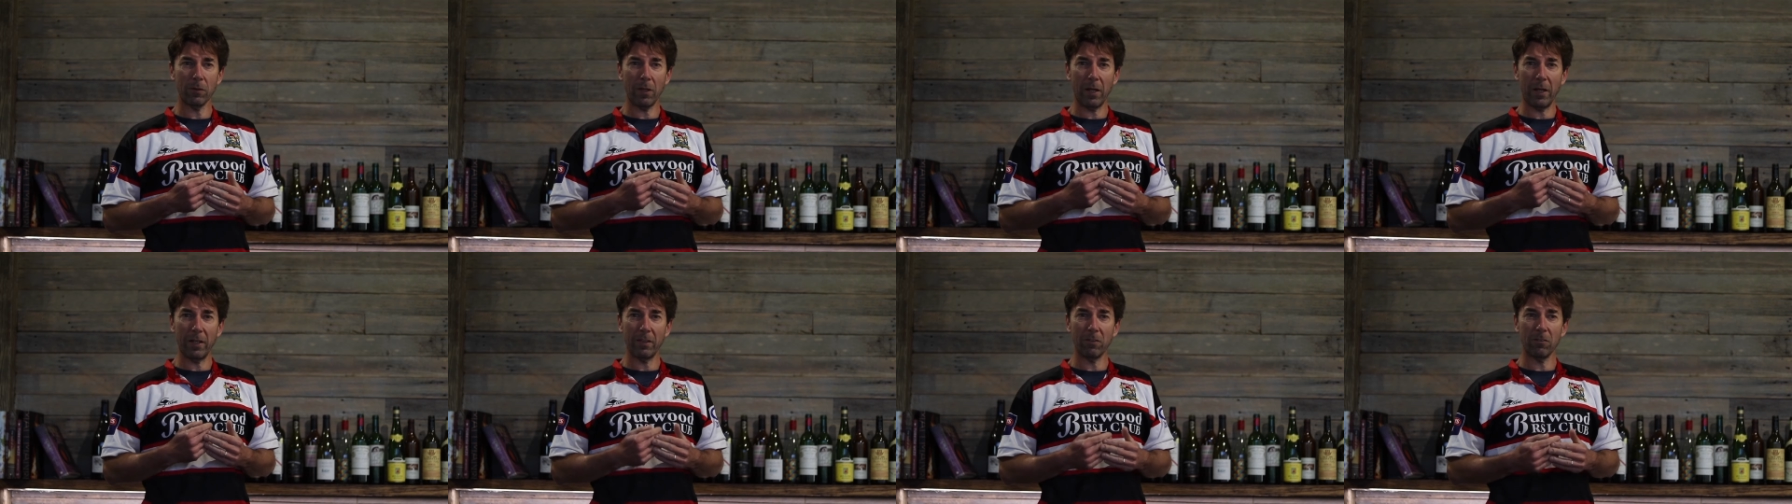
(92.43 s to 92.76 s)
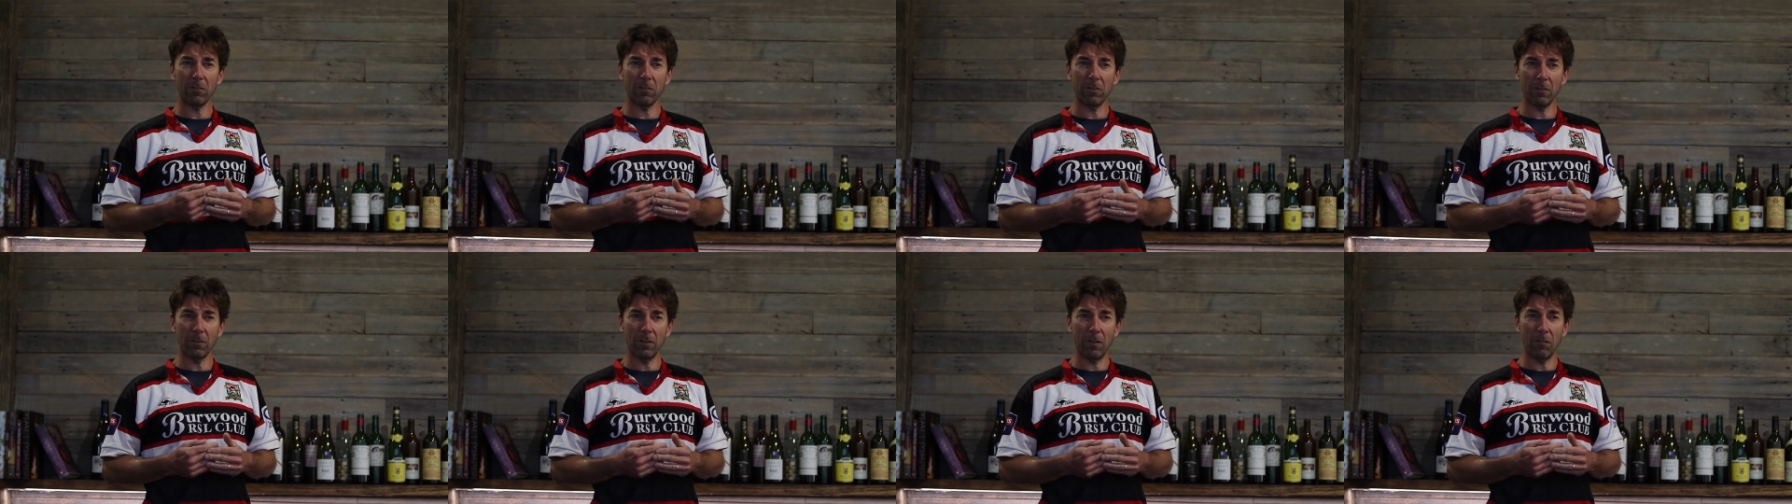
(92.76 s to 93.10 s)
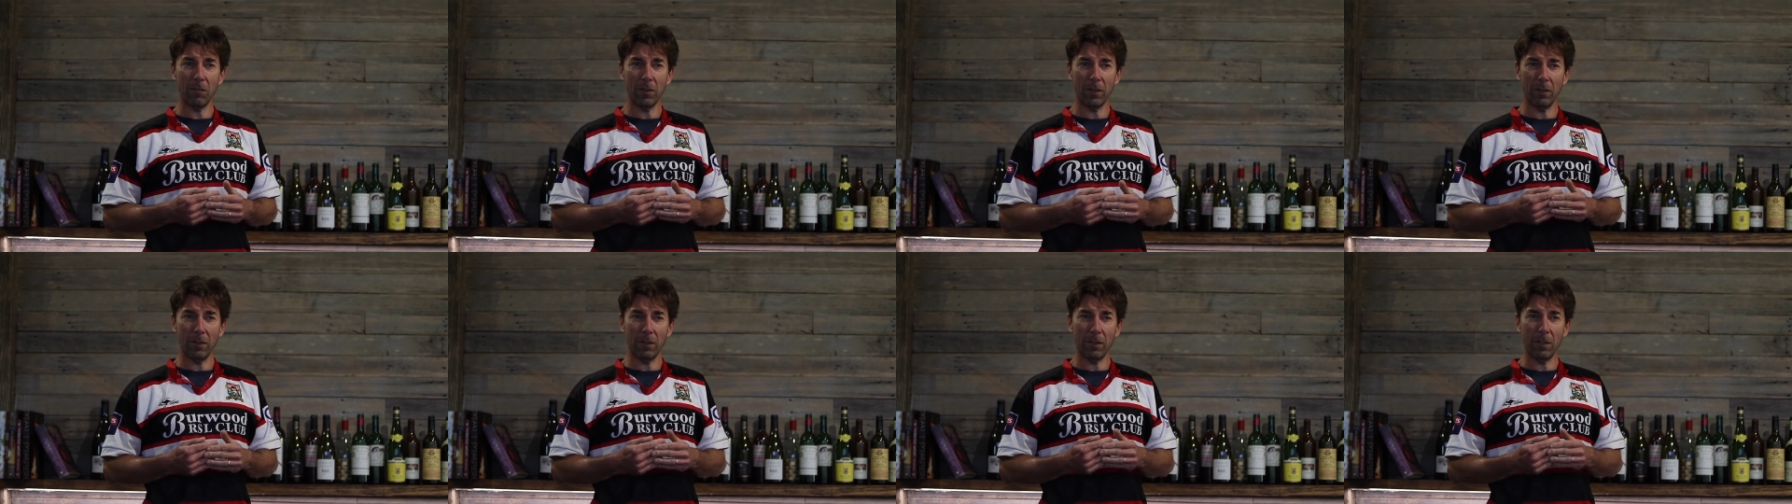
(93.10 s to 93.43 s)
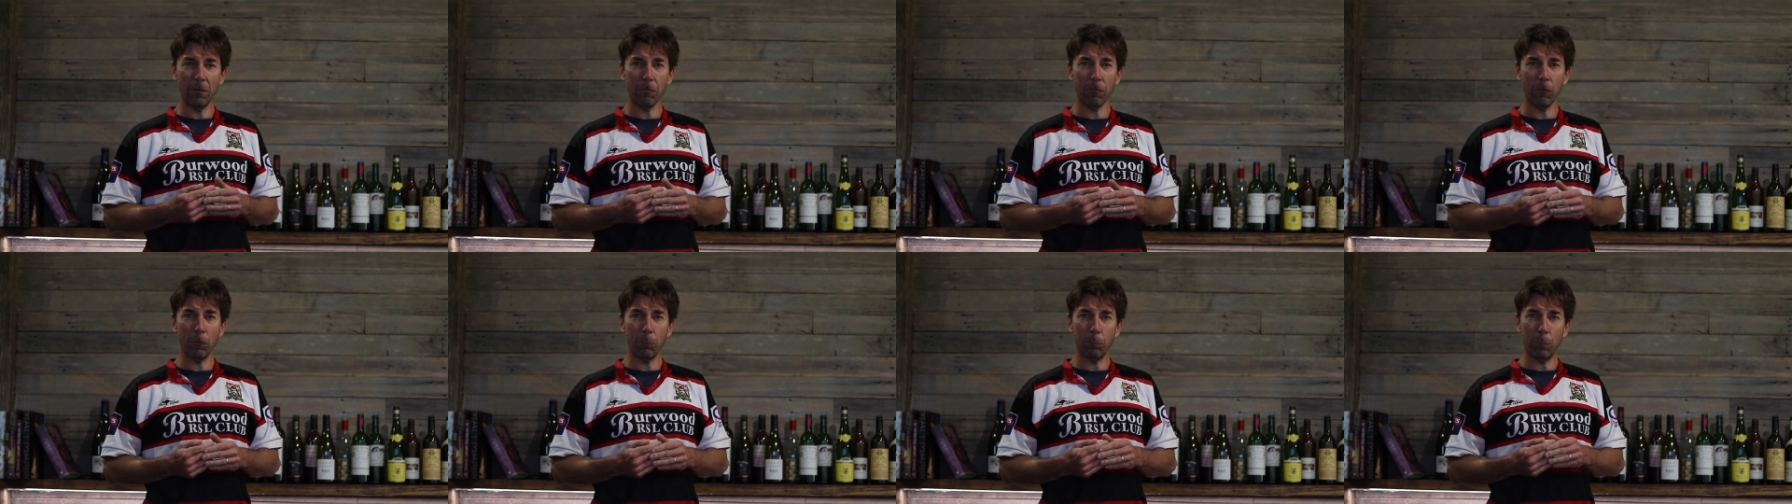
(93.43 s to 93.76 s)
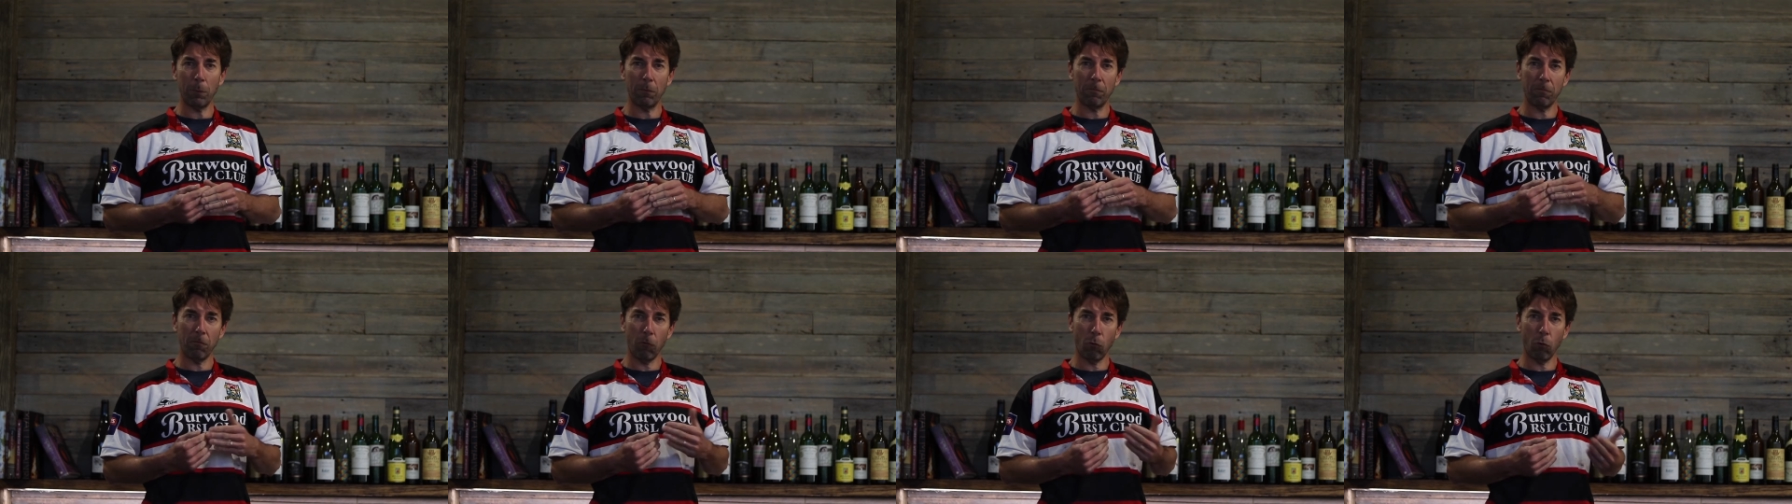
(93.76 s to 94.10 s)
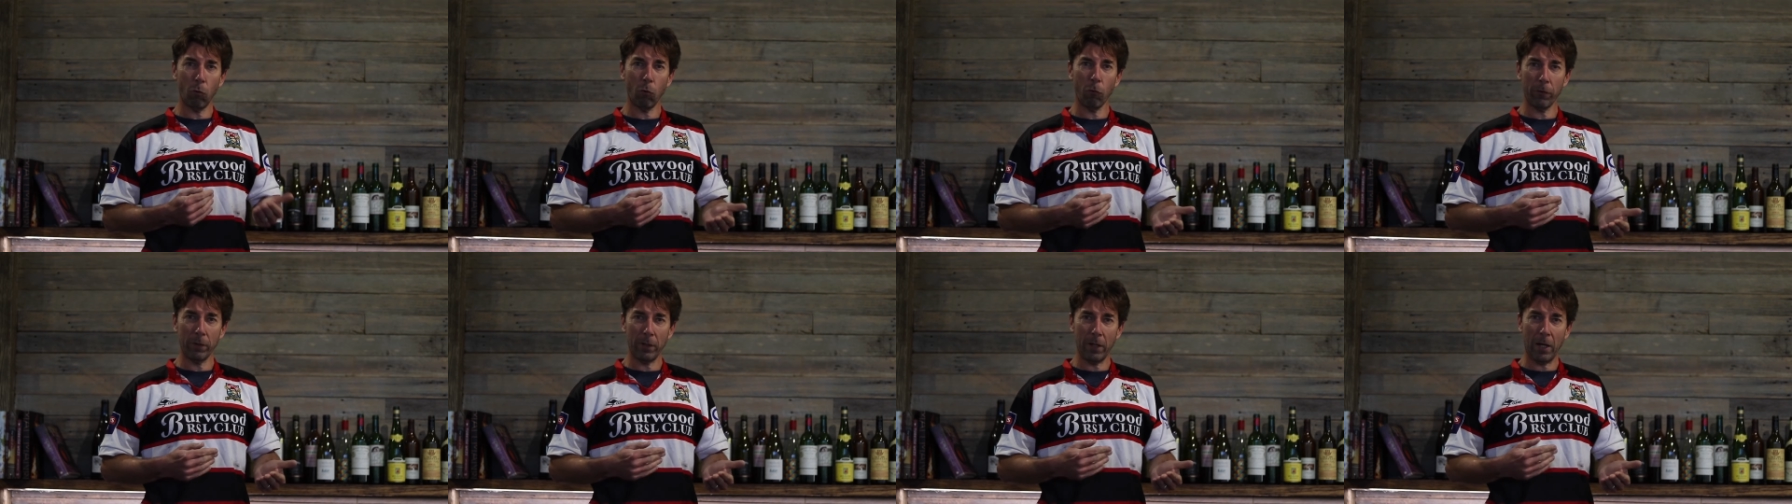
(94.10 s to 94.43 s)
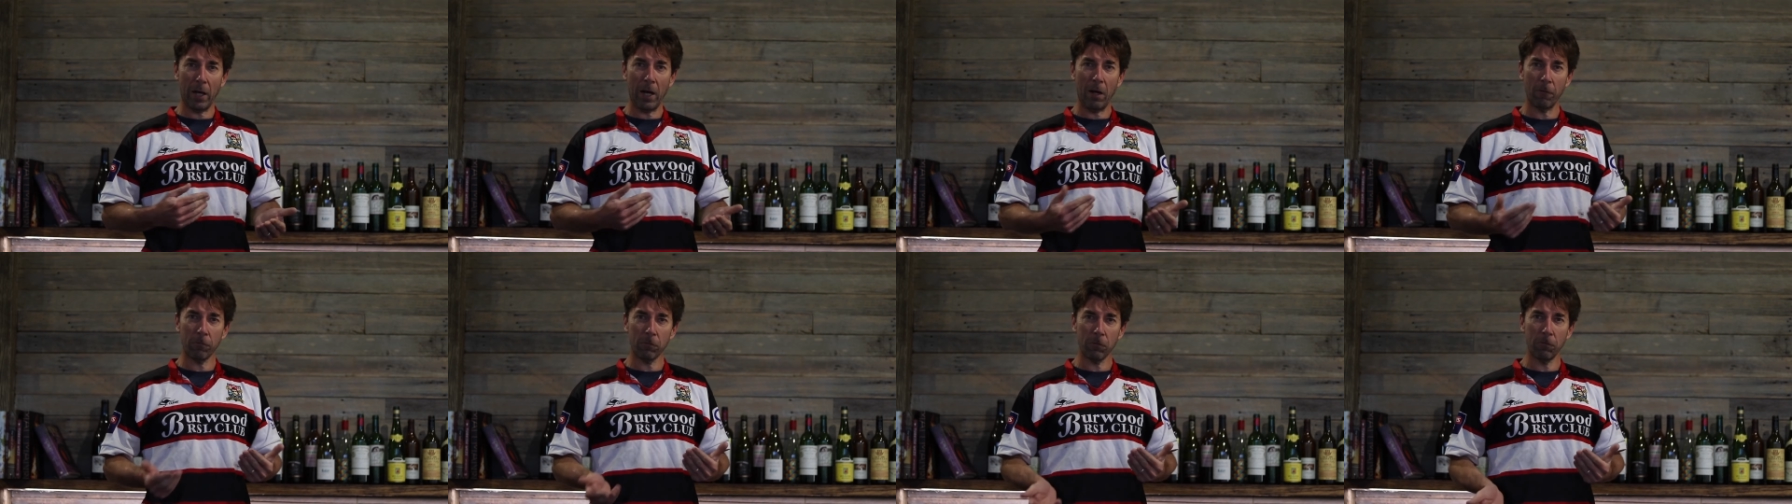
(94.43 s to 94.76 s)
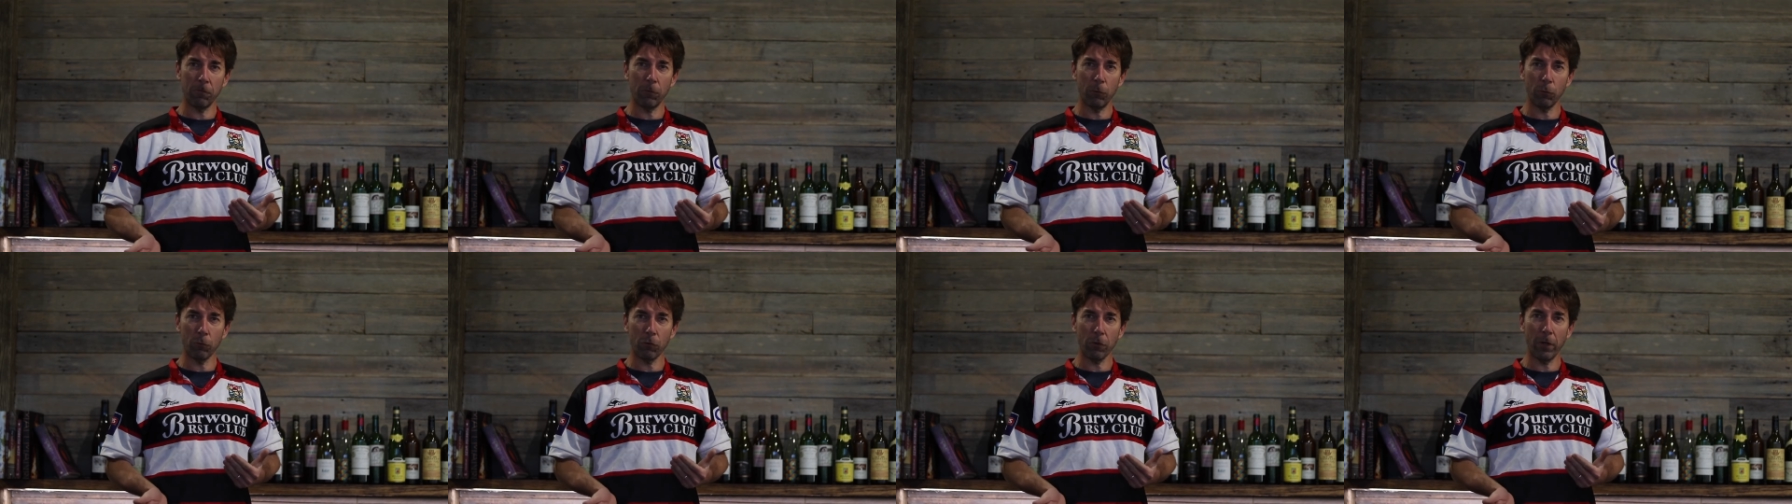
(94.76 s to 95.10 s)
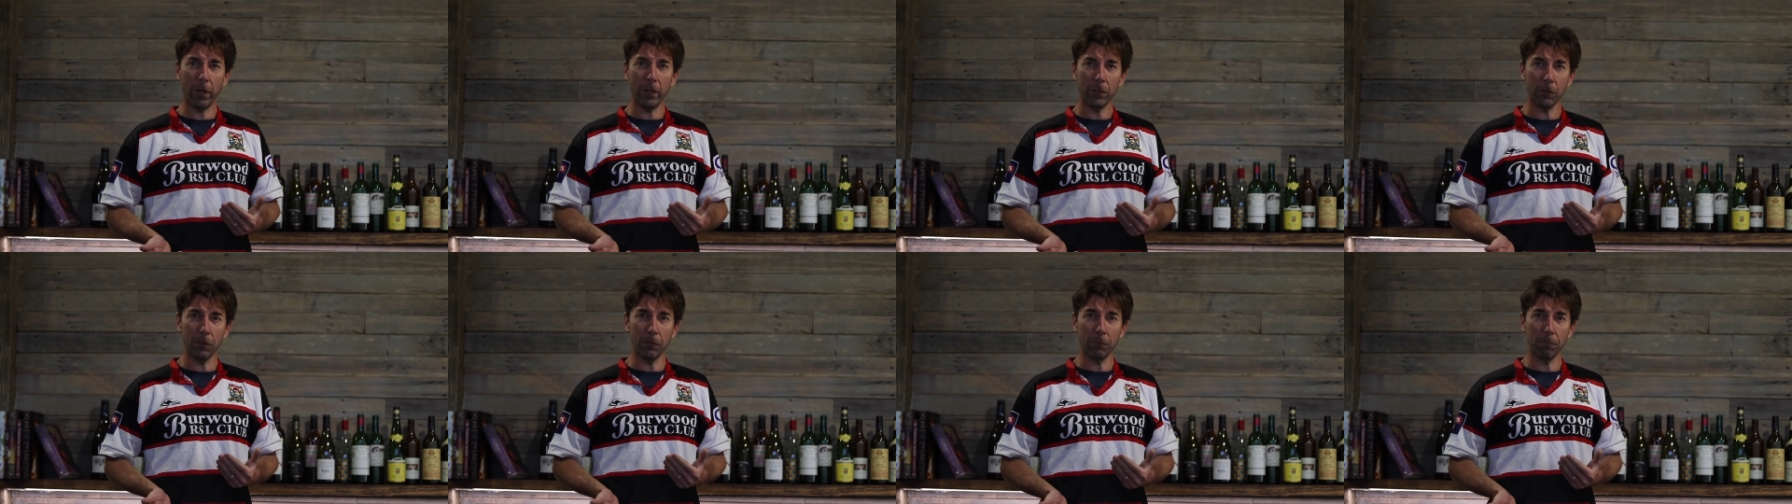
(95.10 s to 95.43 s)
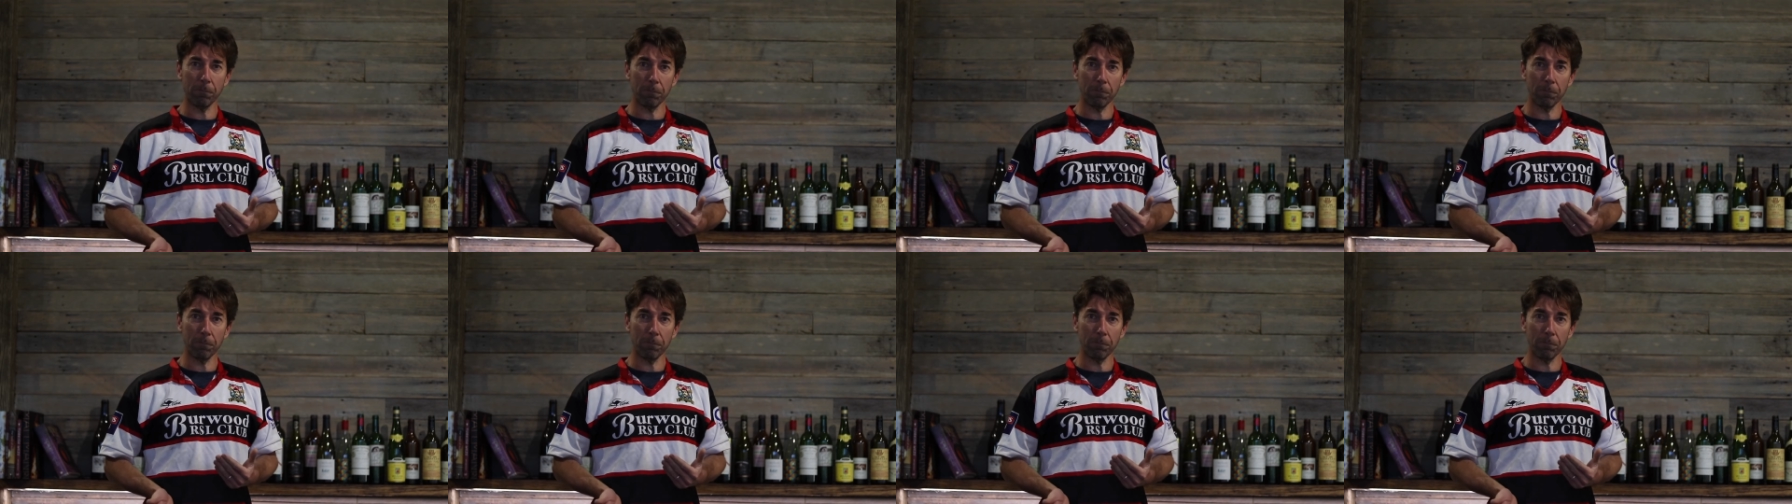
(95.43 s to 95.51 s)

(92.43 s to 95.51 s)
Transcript: taste significantly different before and after filtration?